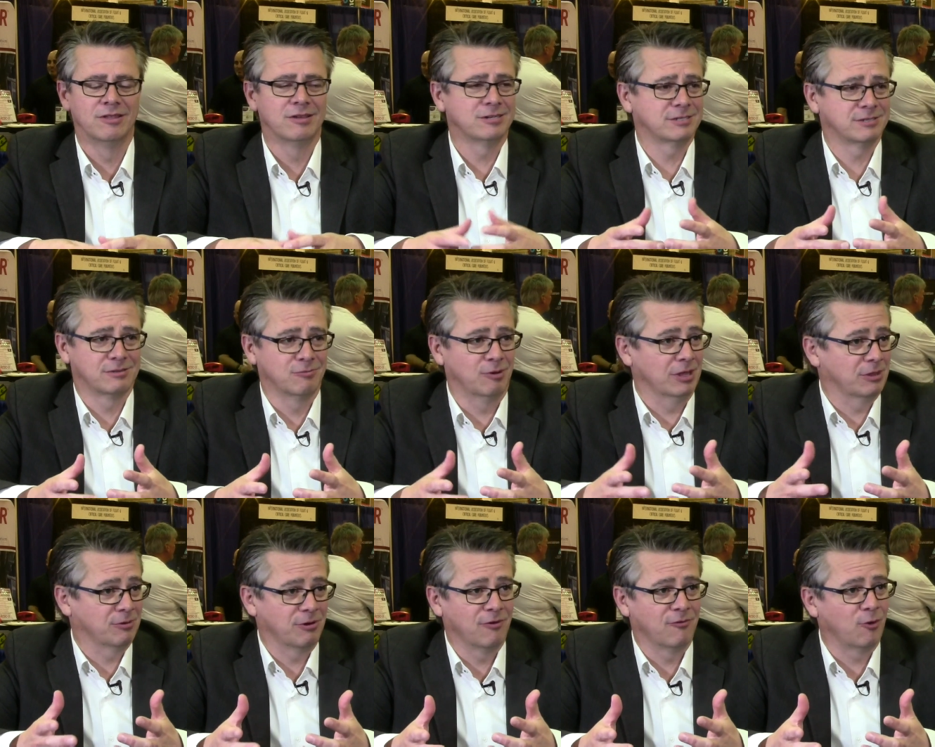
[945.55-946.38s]
There's
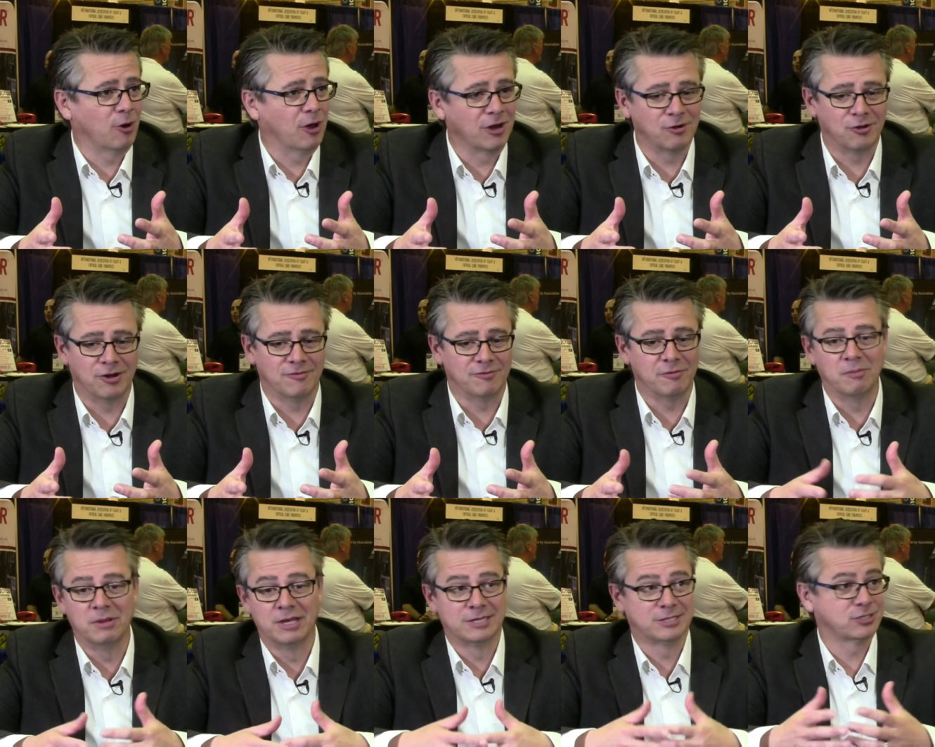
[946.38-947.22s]
300 or 400 of
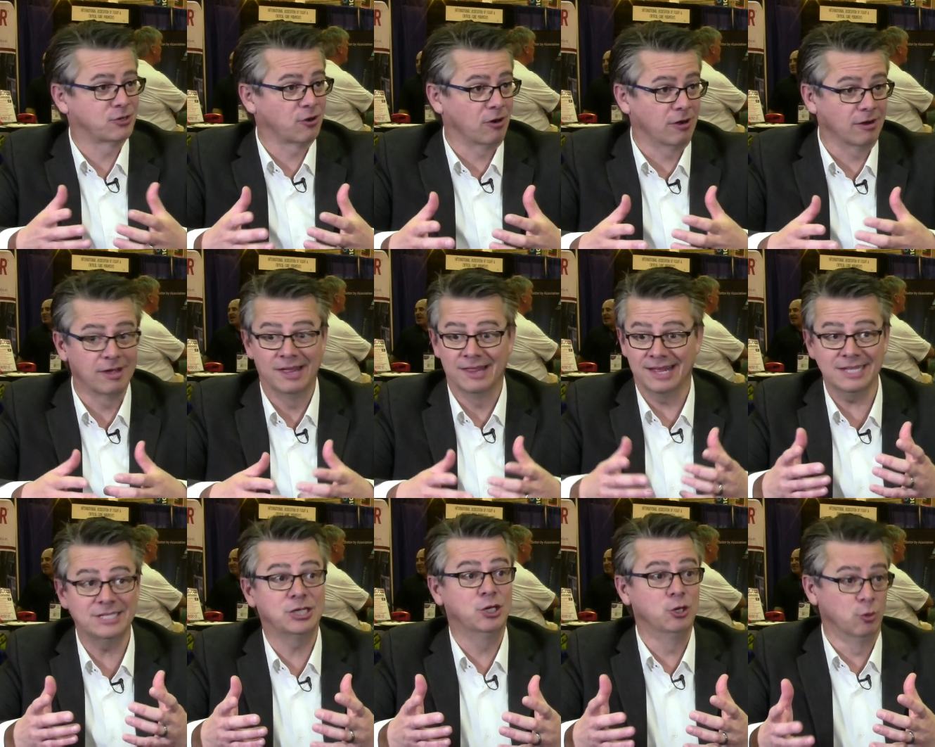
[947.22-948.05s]
them strong.
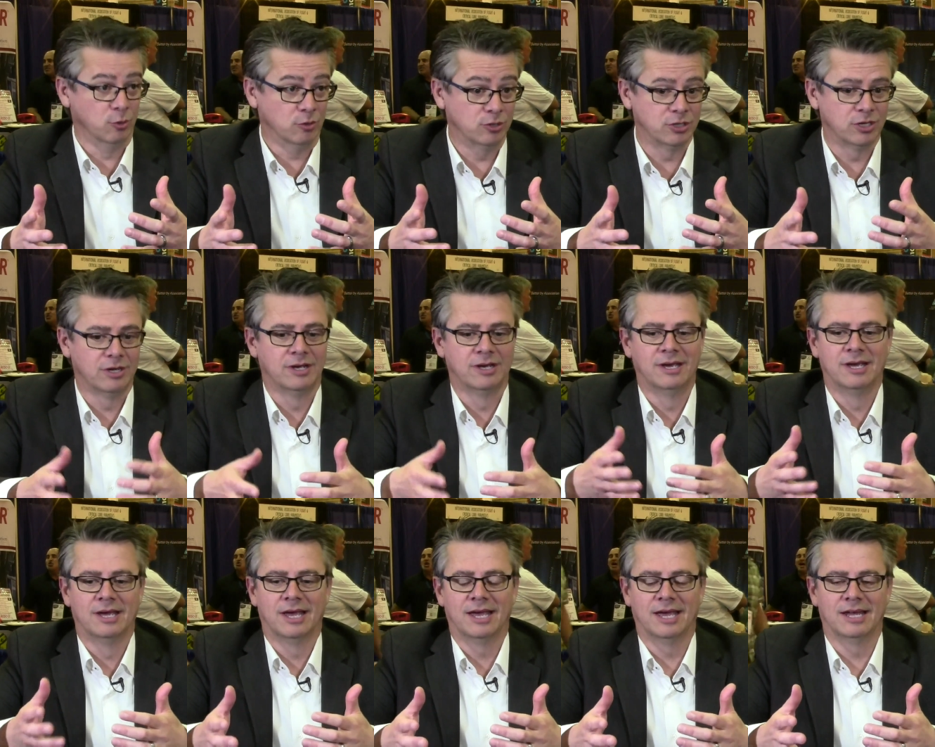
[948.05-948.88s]
That's huge
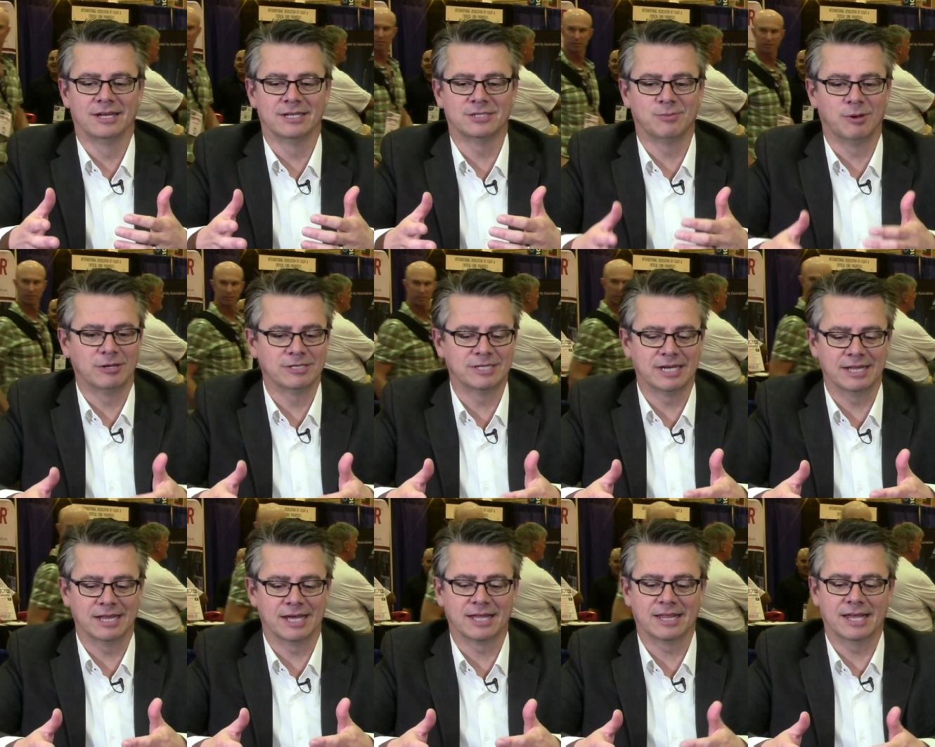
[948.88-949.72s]
in a small
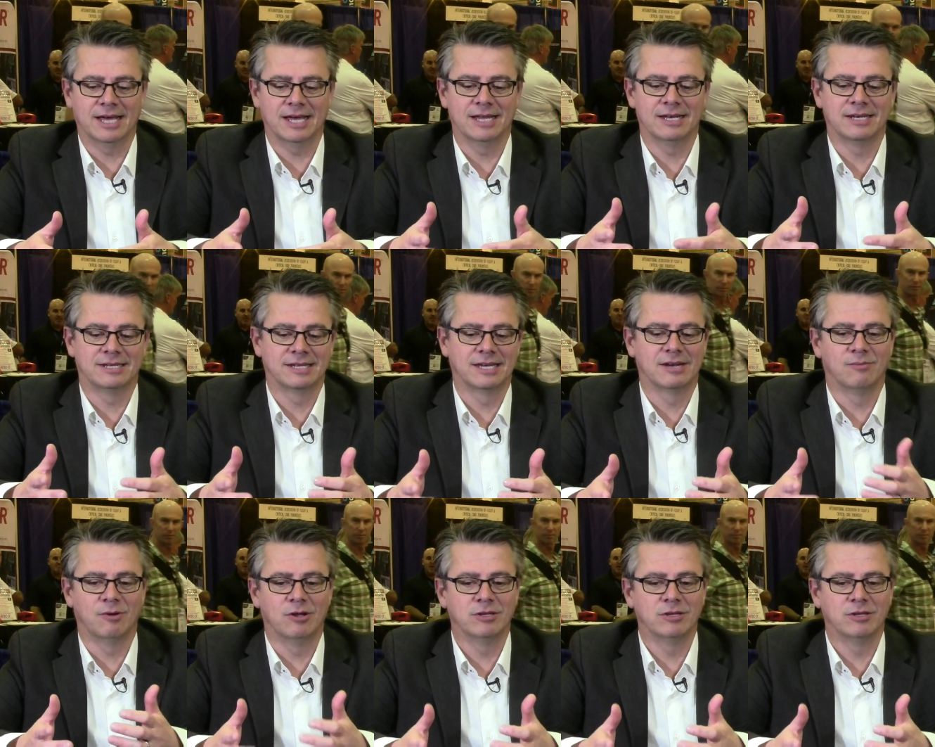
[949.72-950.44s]
state like that, to get